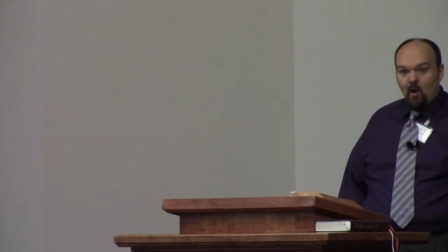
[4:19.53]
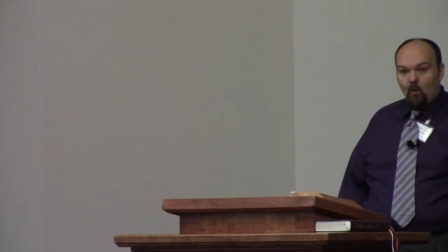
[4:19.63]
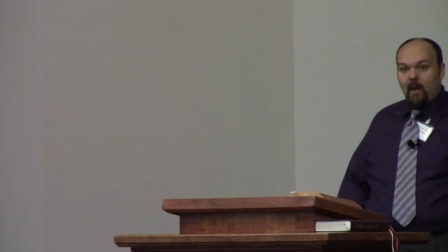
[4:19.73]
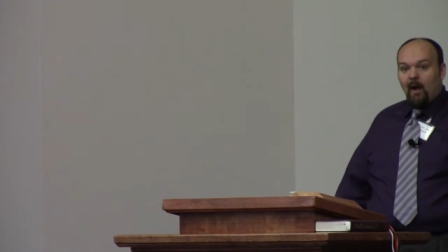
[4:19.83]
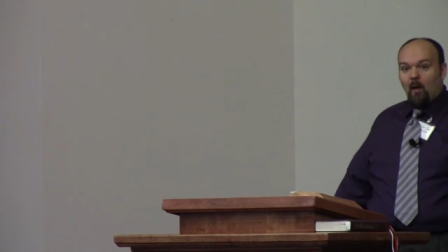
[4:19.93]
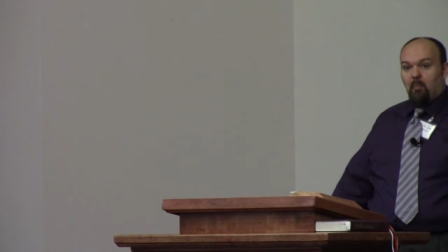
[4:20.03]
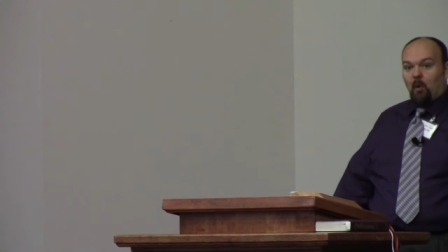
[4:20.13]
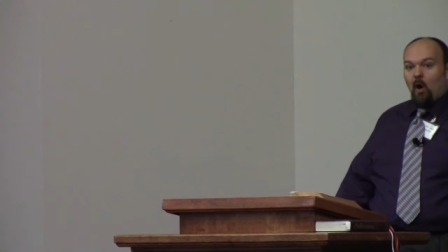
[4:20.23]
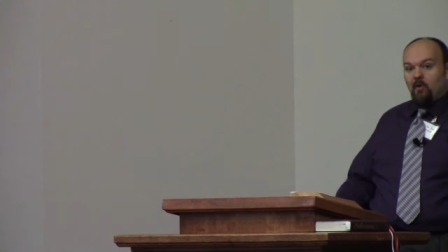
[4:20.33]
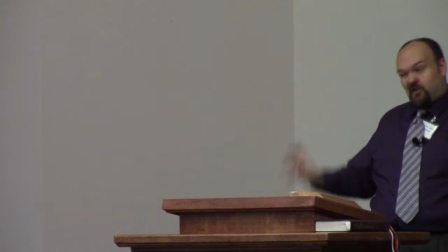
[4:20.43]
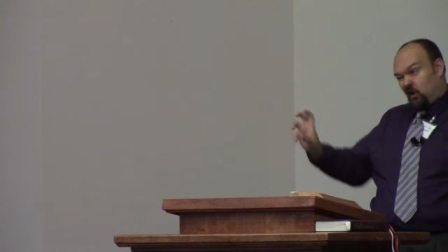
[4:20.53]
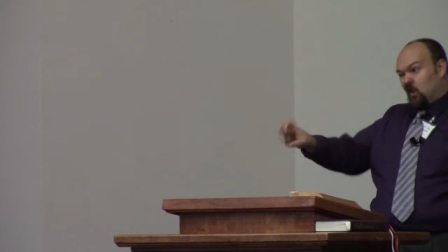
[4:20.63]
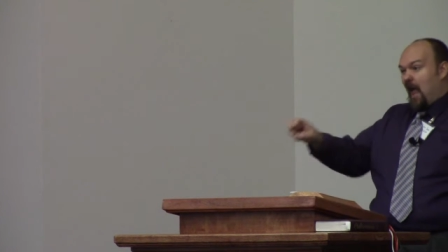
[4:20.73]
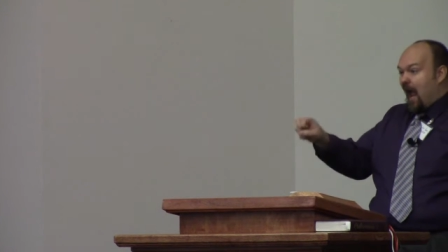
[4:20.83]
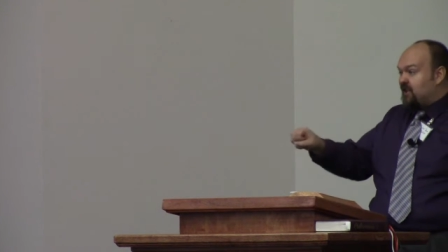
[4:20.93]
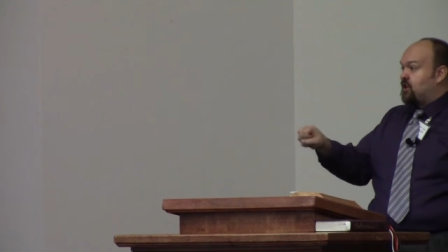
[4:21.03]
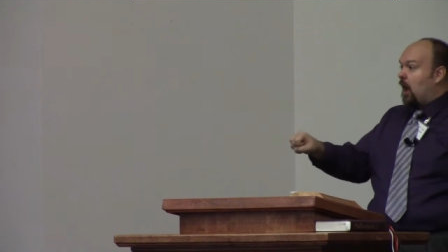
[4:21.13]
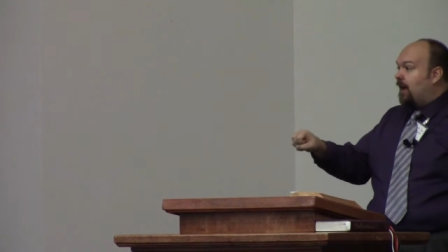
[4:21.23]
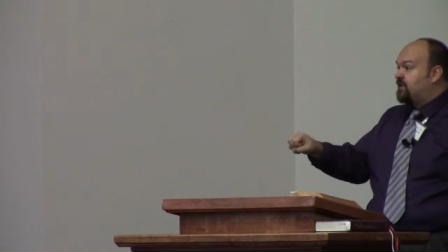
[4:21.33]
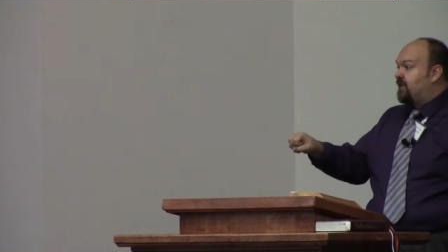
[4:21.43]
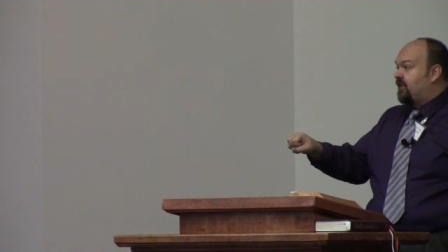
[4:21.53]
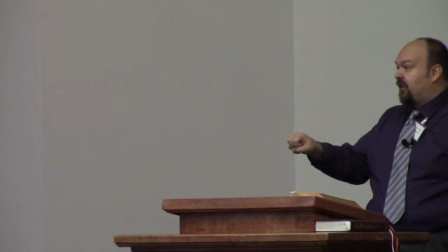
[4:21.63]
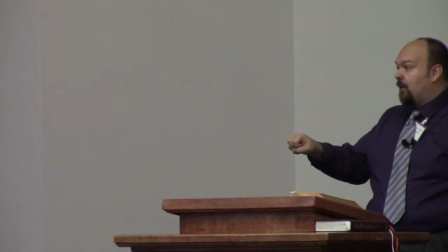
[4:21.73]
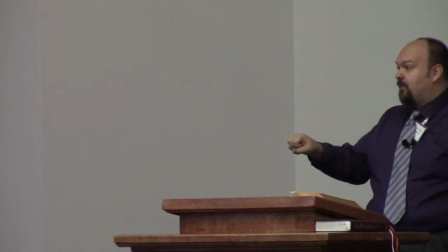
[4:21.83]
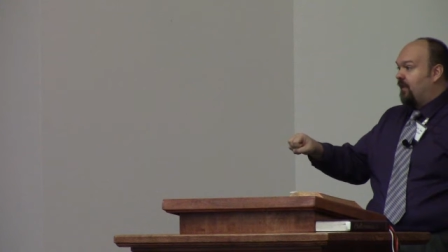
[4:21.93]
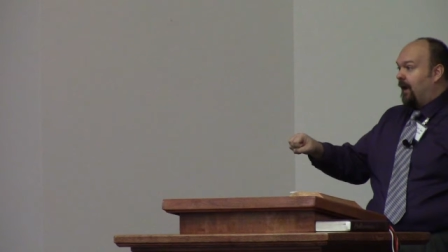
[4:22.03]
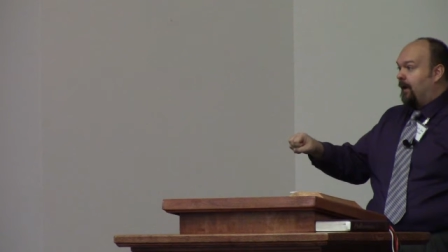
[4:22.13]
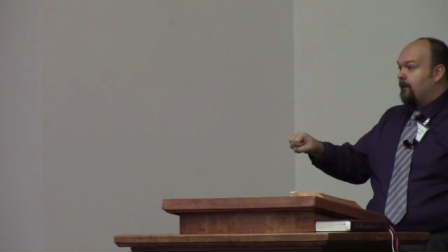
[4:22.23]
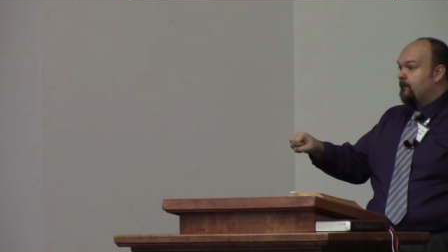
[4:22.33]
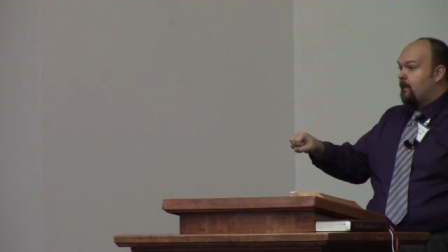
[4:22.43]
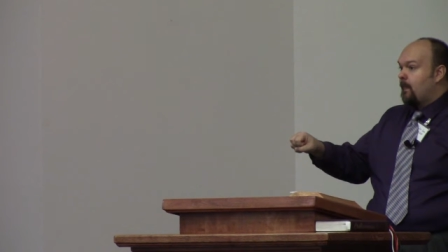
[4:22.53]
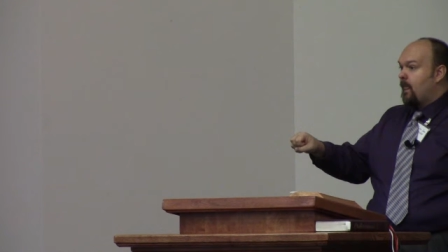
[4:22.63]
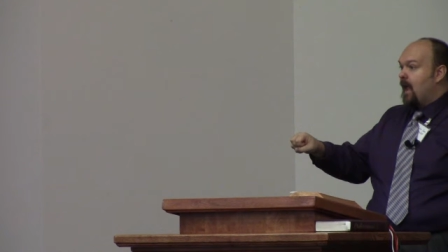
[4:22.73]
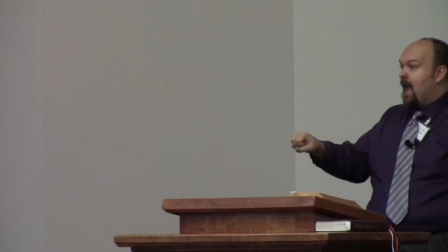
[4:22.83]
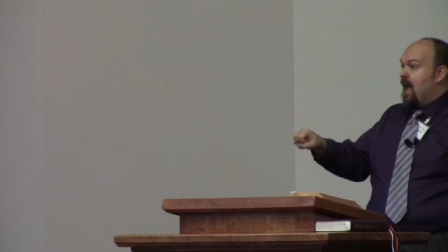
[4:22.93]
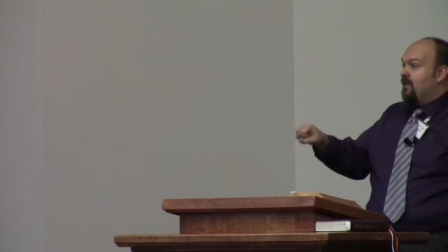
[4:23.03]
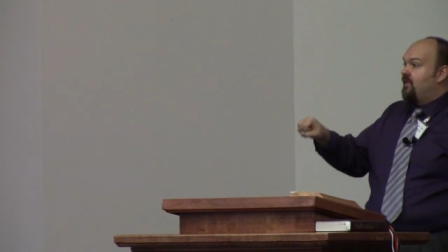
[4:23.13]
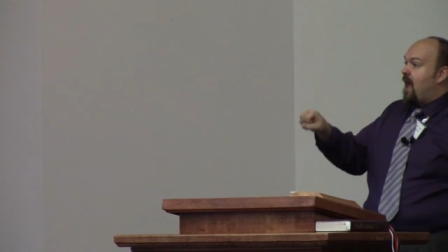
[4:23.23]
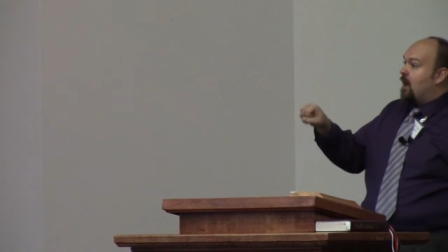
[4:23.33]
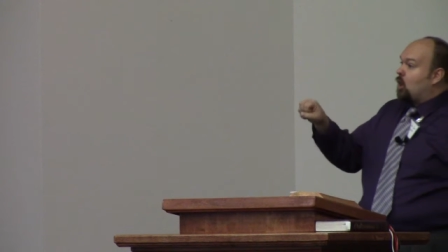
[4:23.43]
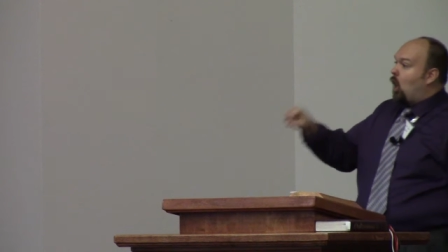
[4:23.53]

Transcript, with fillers: We are prone to latch onto something that